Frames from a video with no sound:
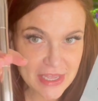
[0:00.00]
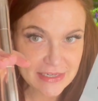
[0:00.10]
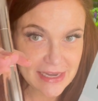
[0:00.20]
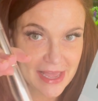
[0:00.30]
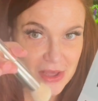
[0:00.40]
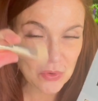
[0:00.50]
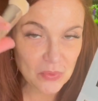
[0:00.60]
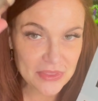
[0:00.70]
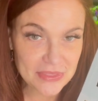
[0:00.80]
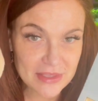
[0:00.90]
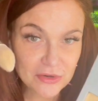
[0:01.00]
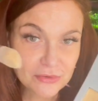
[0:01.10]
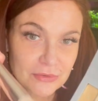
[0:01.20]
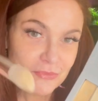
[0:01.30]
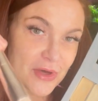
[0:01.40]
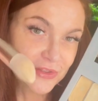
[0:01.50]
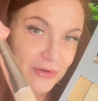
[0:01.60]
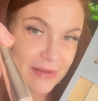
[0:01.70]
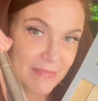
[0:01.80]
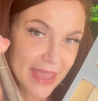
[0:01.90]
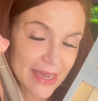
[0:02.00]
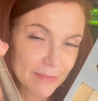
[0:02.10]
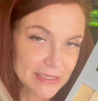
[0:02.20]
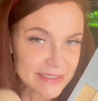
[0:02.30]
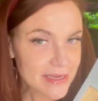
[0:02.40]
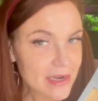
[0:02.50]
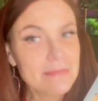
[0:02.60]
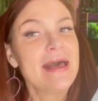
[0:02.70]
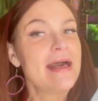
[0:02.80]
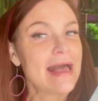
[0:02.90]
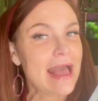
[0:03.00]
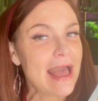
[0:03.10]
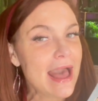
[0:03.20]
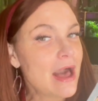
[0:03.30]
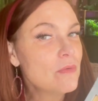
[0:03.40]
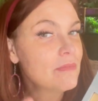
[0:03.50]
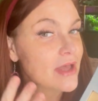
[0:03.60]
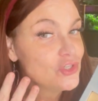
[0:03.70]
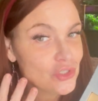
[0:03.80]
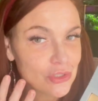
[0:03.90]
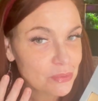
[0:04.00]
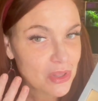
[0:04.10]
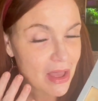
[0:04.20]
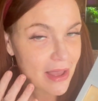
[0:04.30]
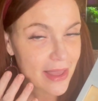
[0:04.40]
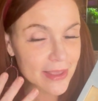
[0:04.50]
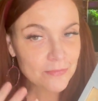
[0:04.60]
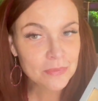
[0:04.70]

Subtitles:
Now with cream makeup, it's not about how much you apply